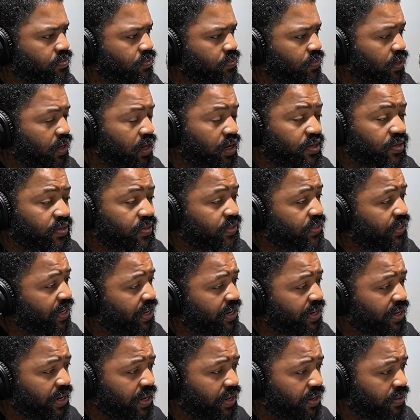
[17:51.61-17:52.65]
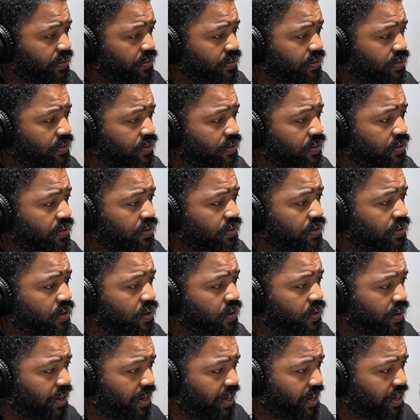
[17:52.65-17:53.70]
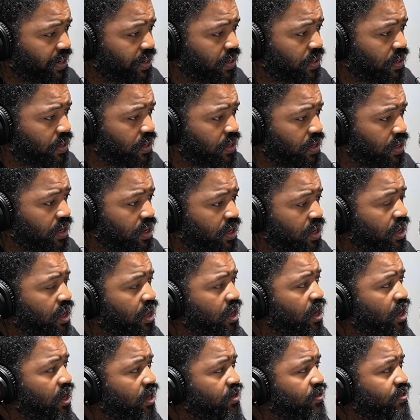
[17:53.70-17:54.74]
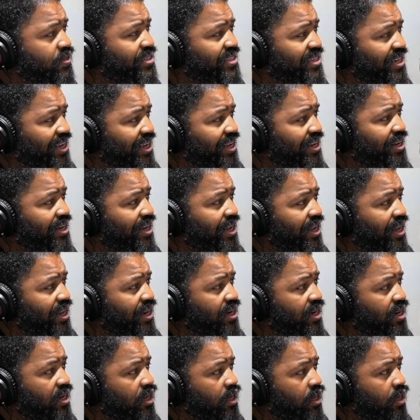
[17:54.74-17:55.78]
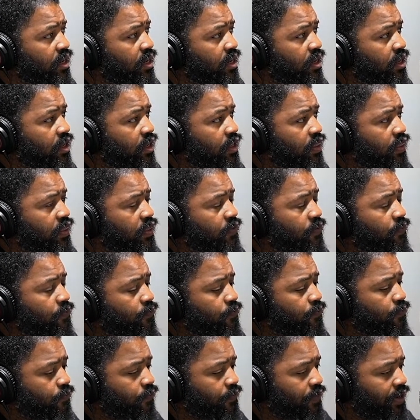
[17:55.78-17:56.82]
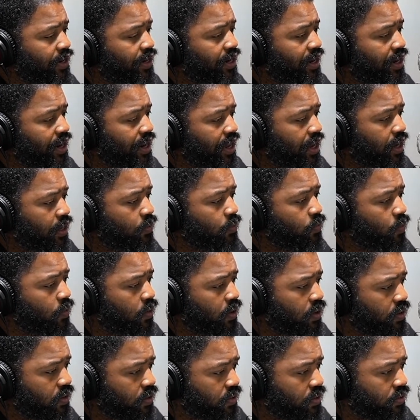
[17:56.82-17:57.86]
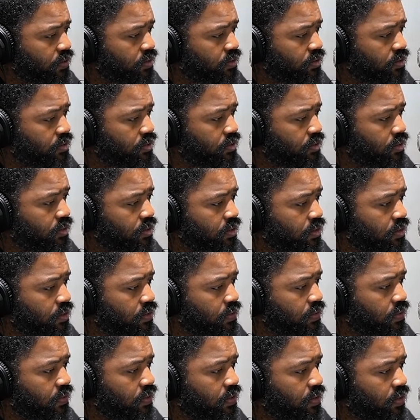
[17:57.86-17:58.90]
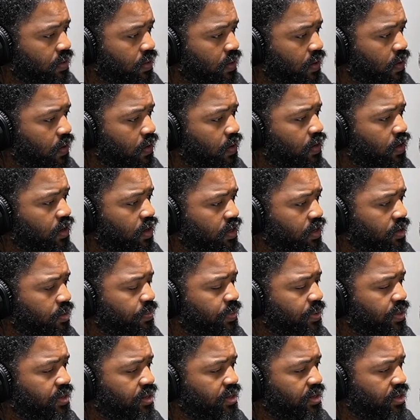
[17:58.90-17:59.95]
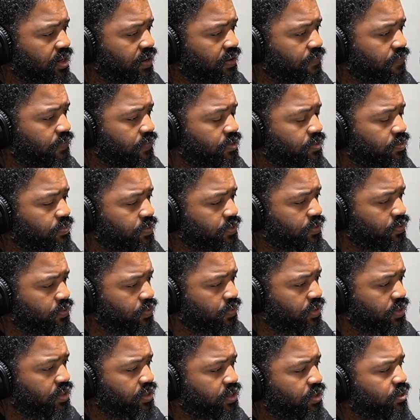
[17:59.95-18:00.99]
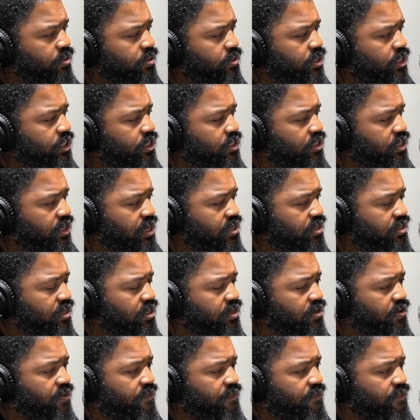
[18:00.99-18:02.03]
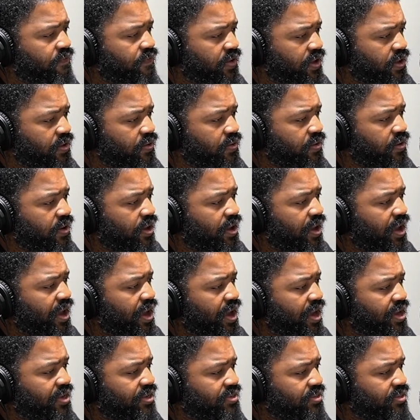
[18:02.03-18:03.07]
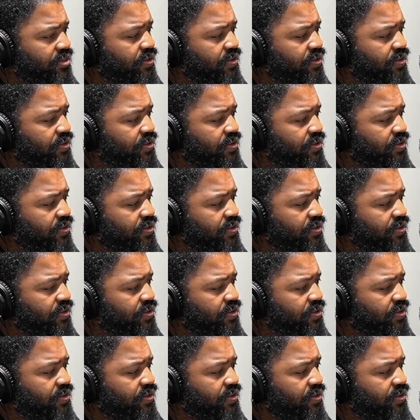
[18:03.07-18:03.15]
understand that okay understand that the frontline workers are going to be the difference between your success and your failure as an